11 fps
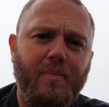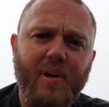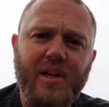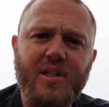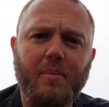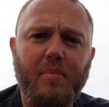
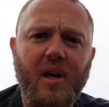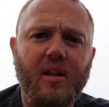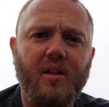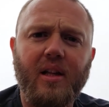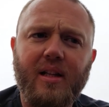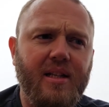press the
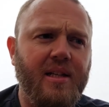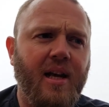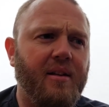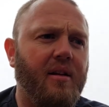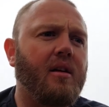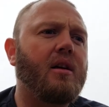pedal that there's
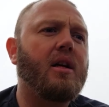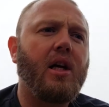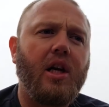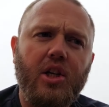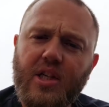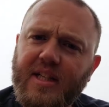nothing
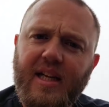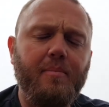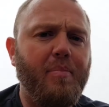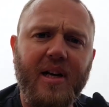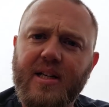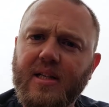you just keep
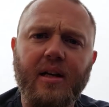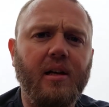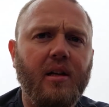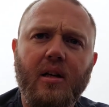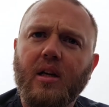pressing